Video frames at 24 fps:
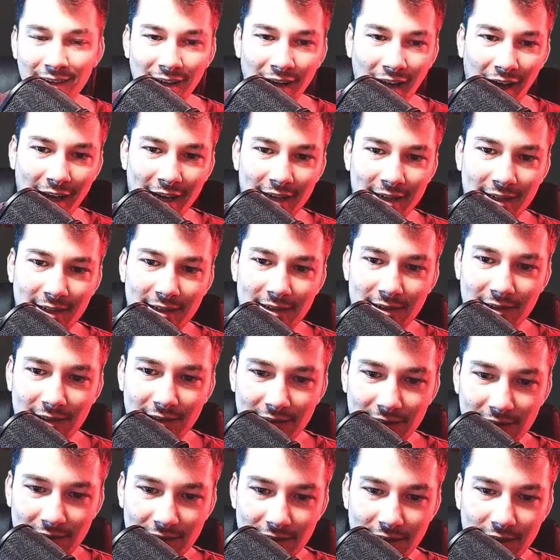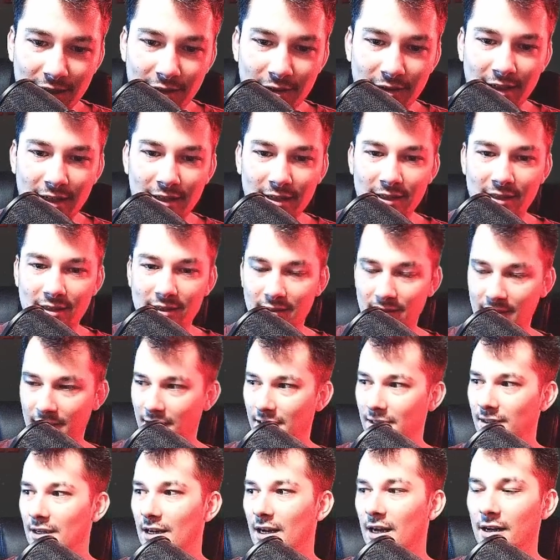I can, at least
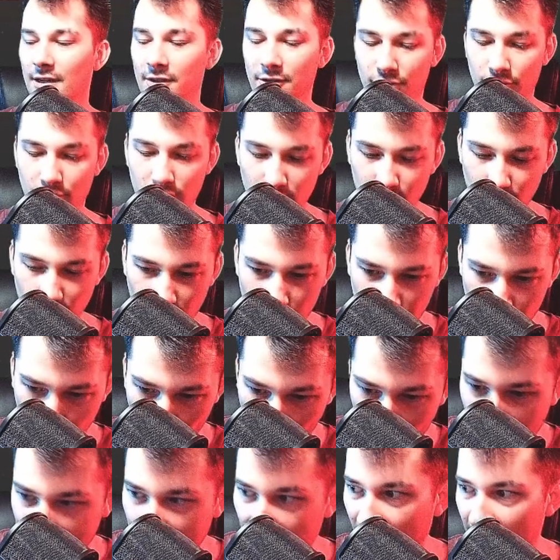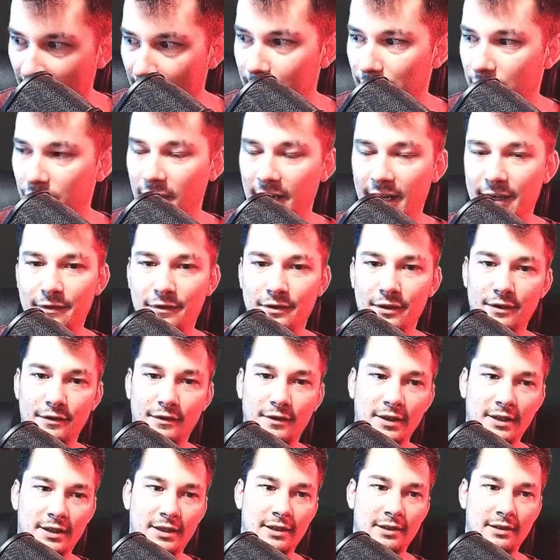ride the hype train for the
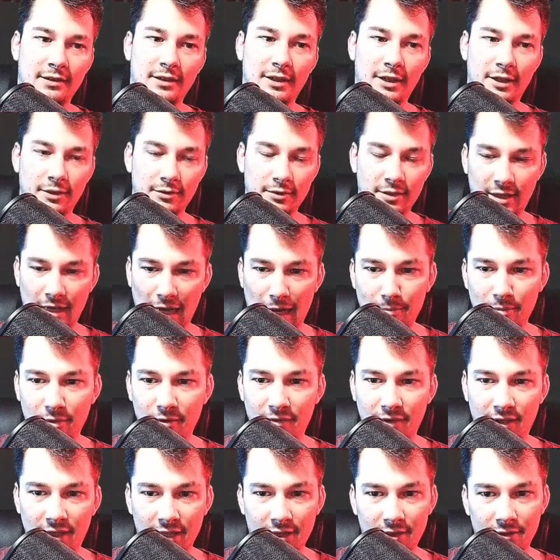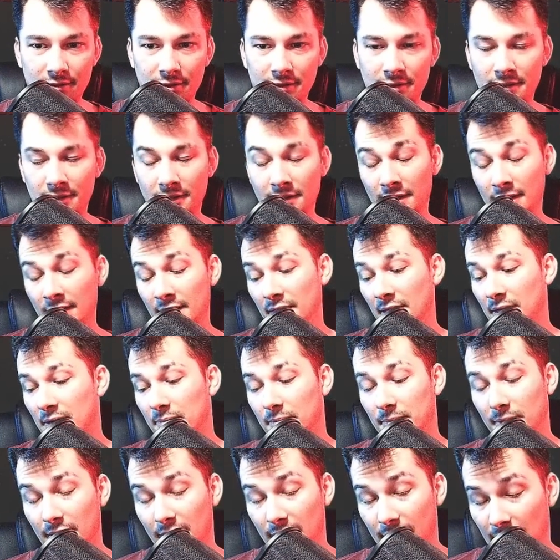fucking, Diablo videos.
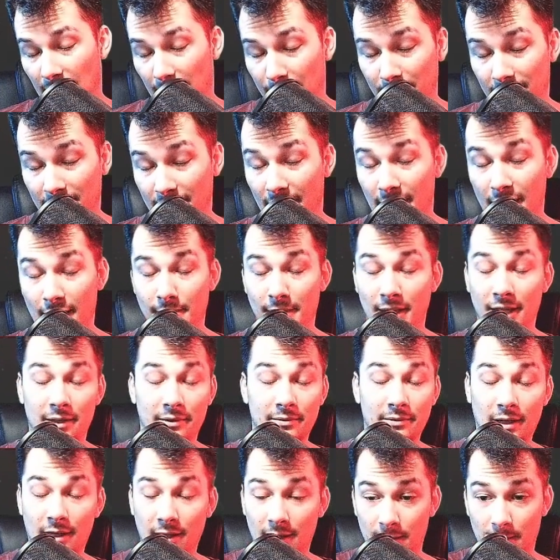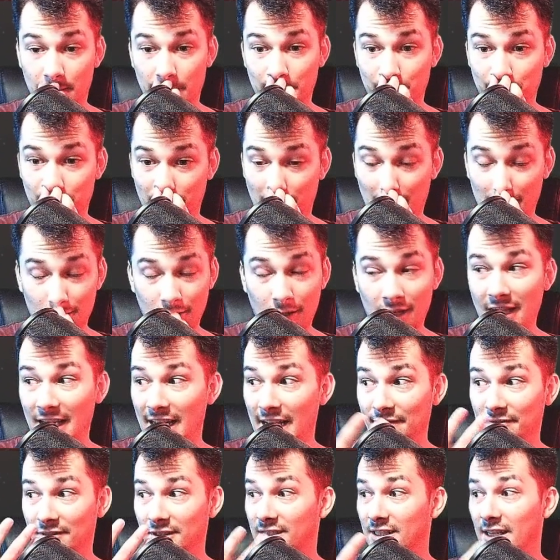But, I mean, yeah, man, that's all I
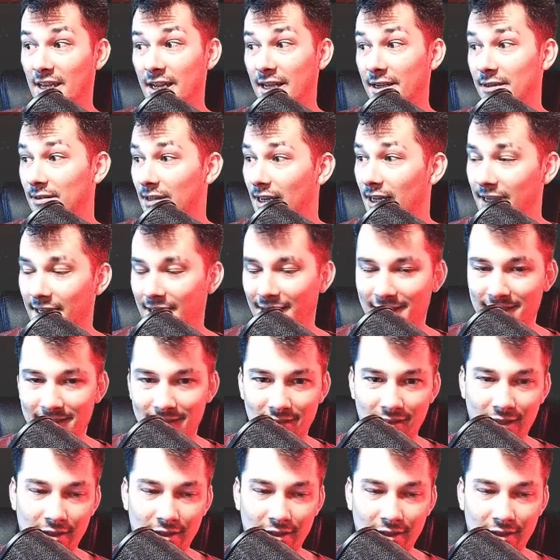have to say, I guess.